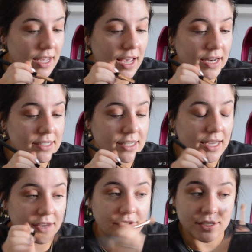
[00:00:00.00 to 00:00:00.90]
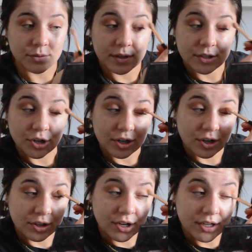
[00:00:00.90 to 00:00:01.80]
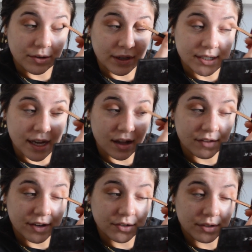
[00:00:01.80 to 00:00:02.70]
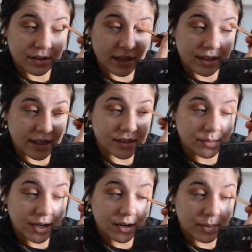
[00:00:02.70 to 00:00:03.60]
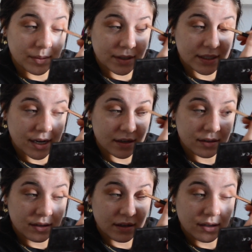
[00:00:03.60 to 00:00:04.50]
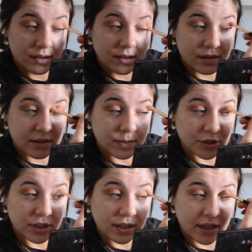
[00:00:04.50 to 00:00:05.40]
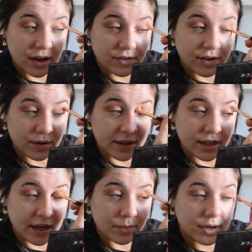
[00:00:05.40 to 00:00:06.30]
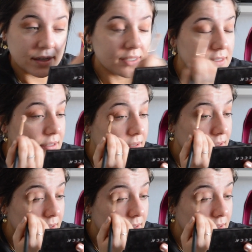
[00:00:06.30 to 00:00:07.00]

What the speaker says: And it's like if I do a darker look, you can tell. If I do a look like this, you might not be able to tell, especially like how far away the camera is.